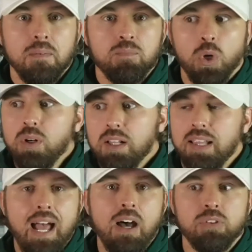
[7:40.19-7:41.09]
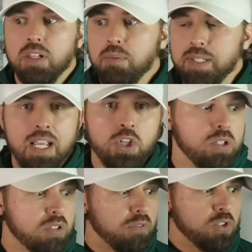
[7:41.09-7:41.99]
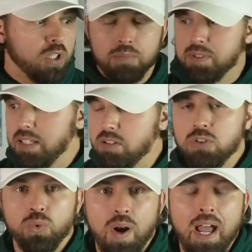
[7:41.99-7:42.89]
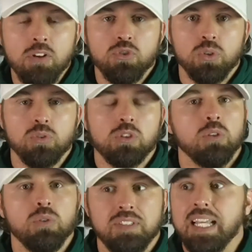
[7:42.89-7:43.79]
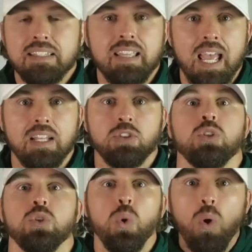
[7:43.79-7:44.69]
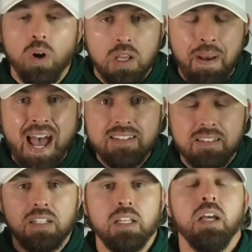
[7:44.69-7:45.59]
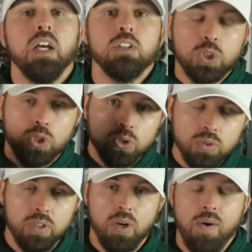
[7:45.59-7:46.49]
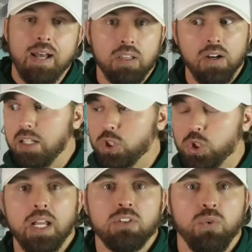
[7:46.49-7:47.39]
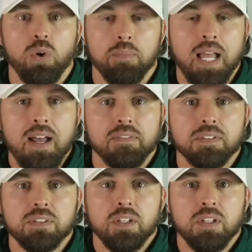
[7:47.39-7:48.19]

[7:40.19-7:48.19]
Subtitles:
Don't allow the limitations of circumstances around you to dictate your capacity to truly go out there and transform lives,